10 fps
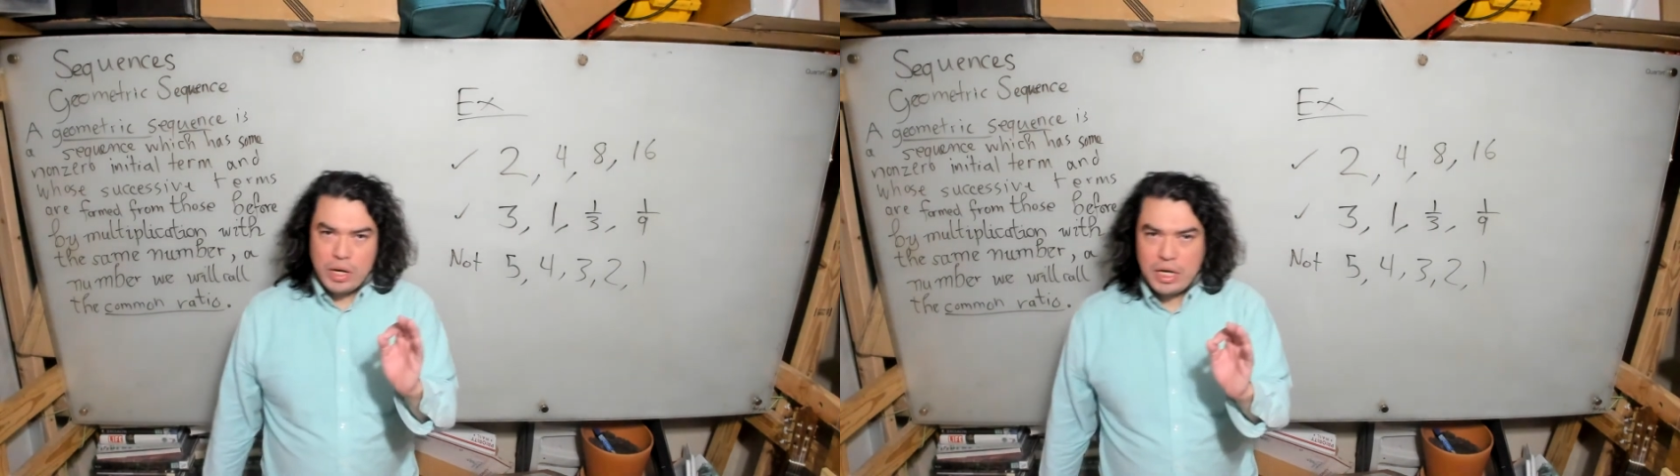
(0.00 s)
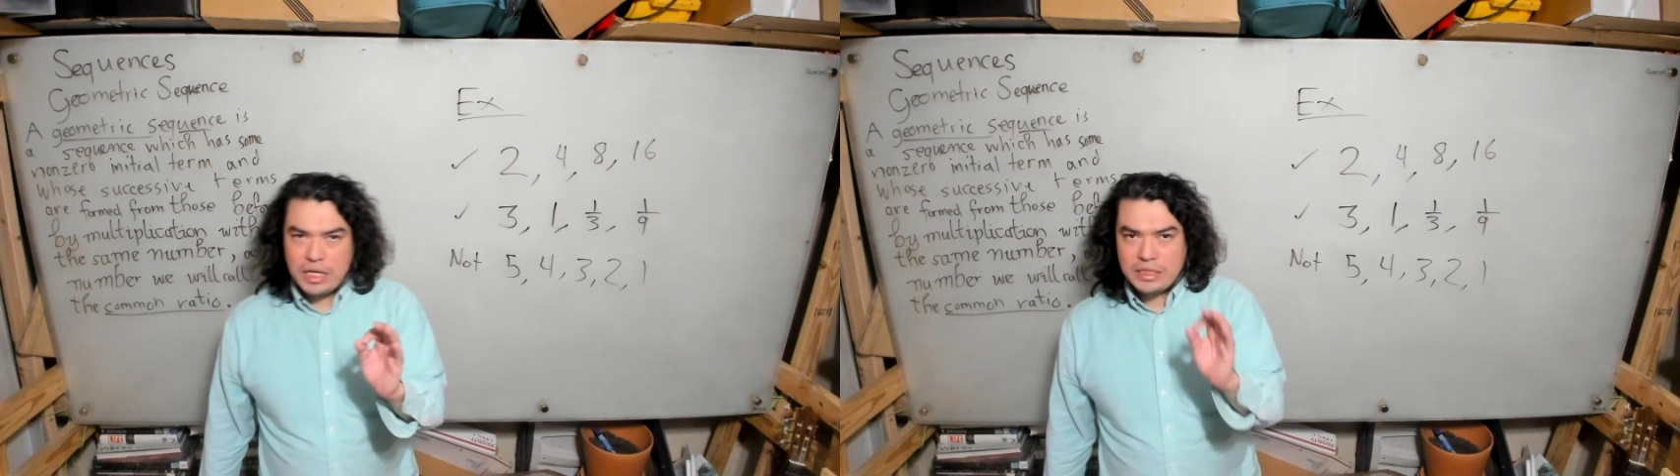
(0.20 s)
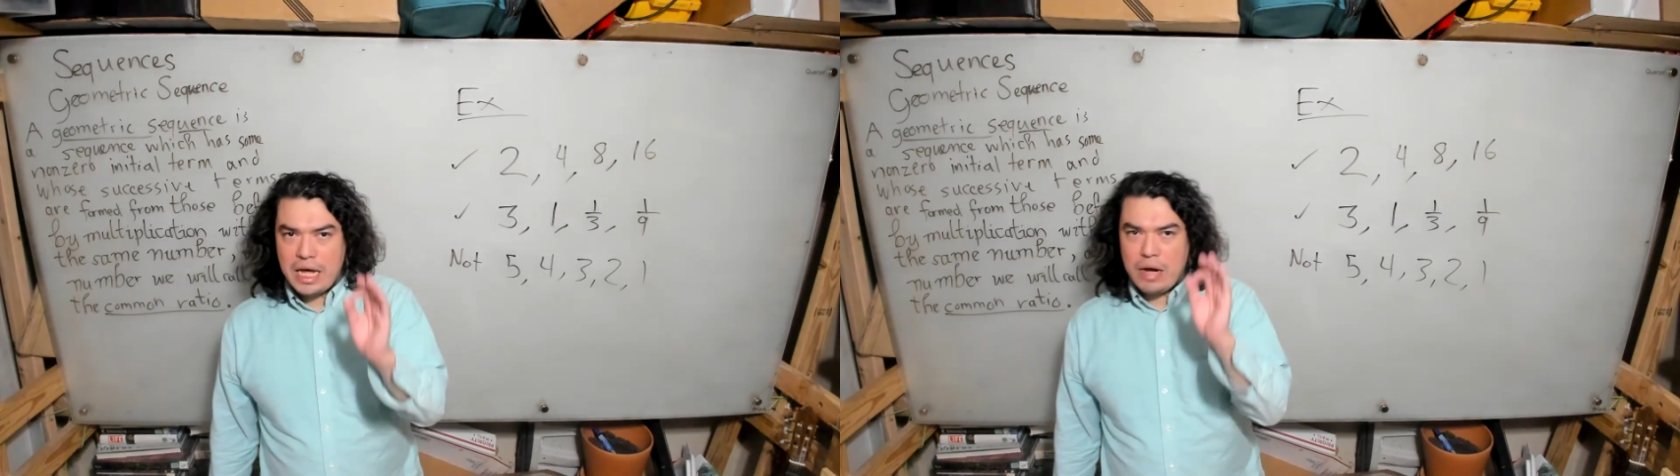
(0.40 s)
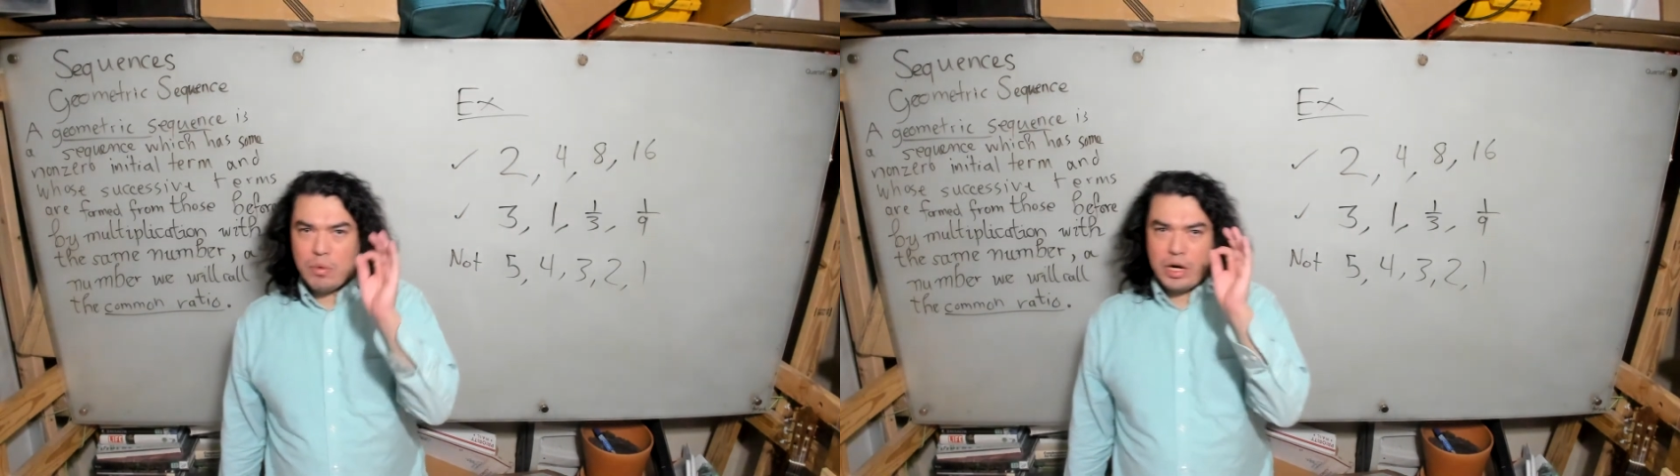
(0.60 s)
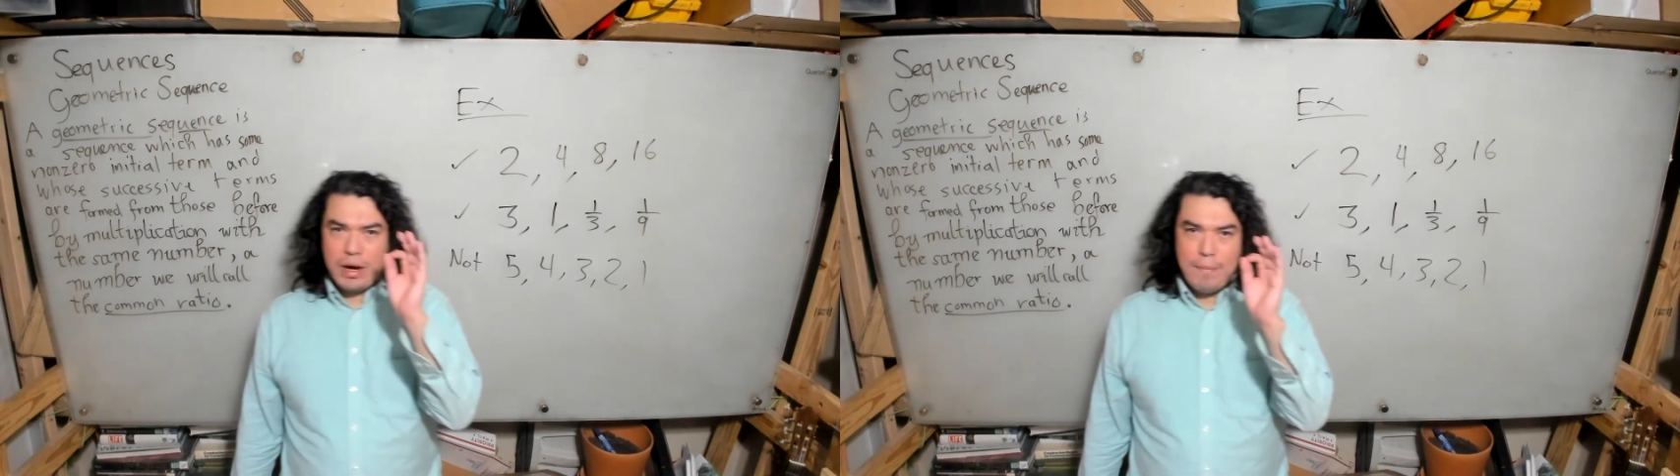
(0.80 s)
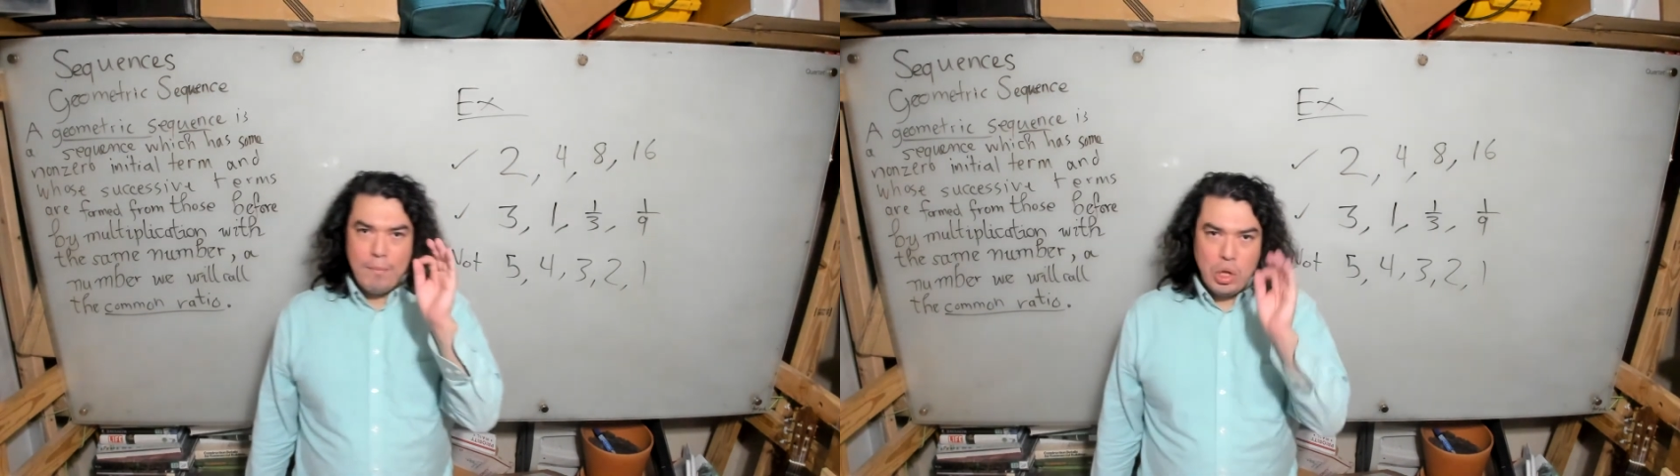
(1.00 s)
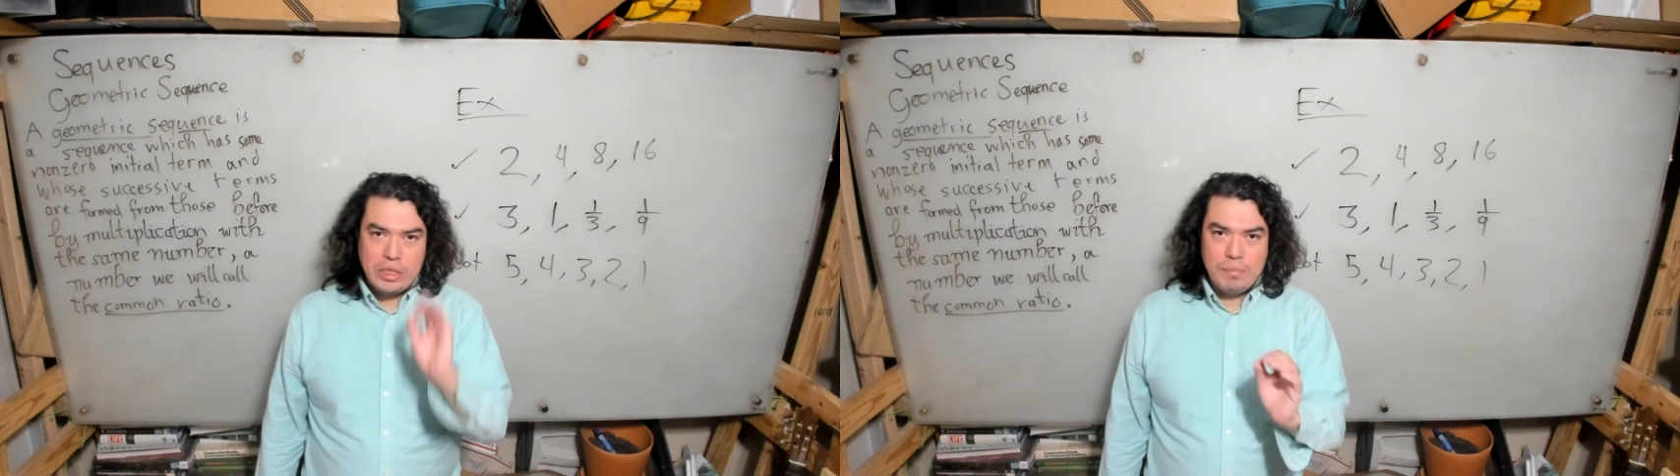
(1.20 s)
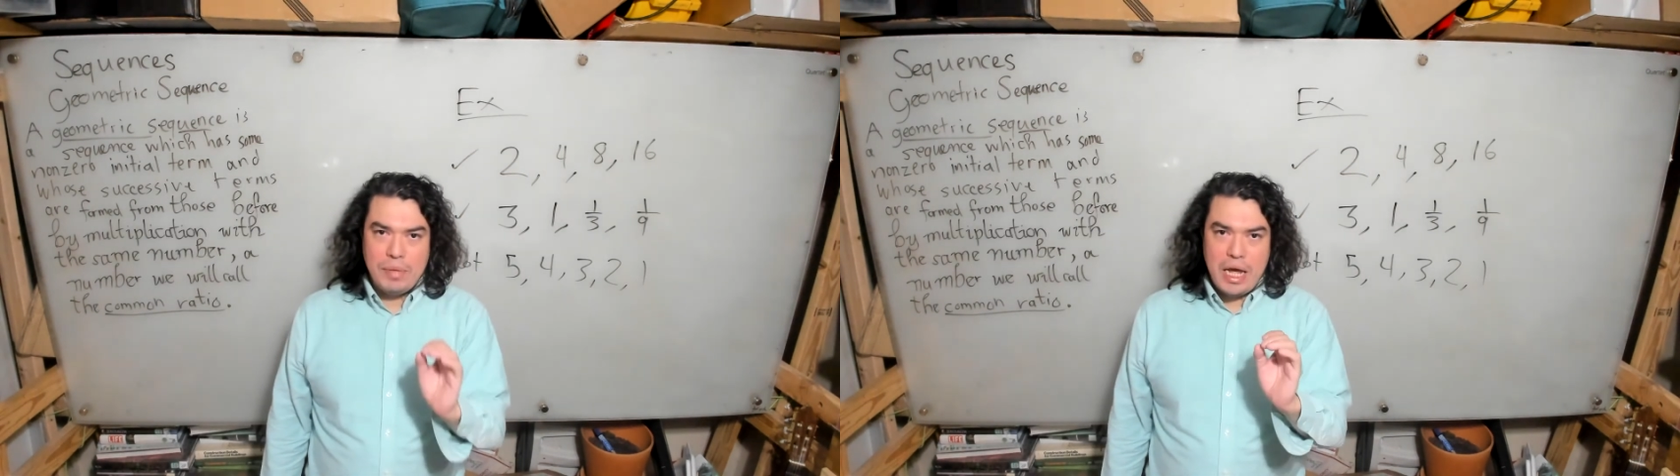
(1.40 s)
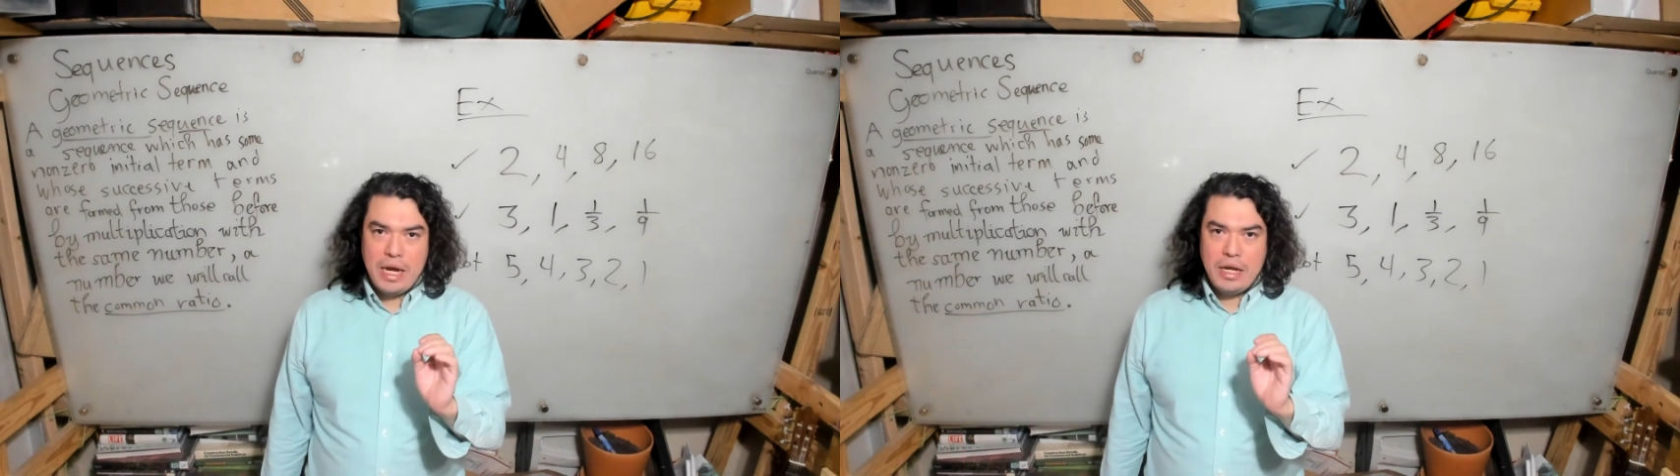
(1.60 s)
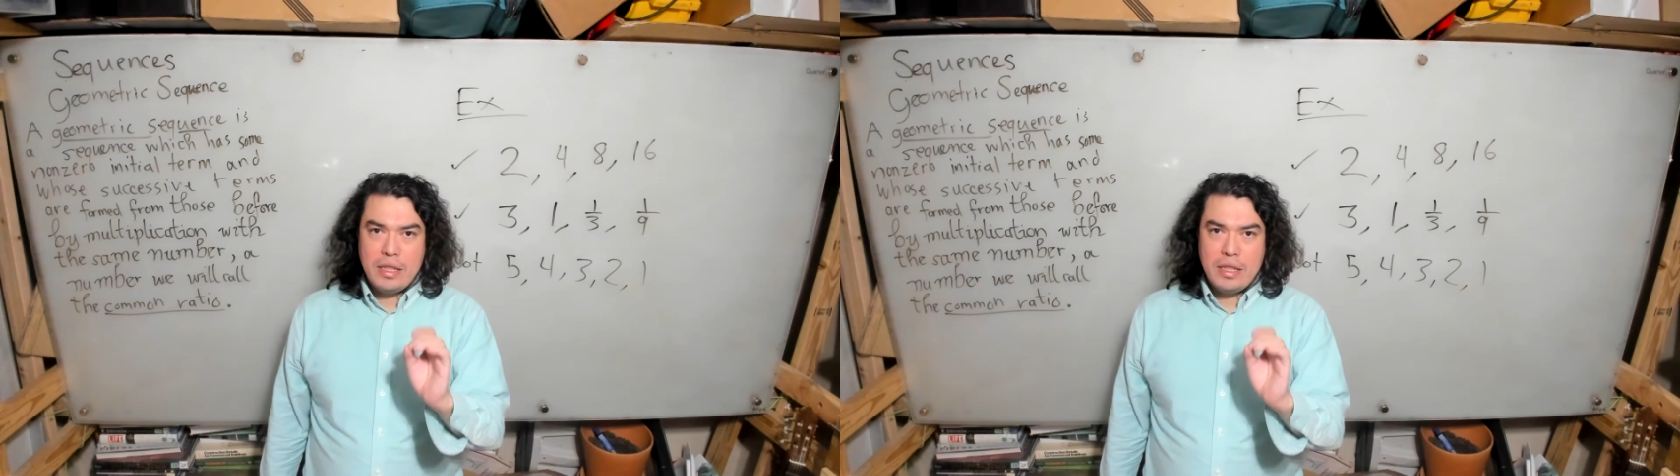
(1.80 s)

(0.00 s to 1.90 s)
is that we're going to multiply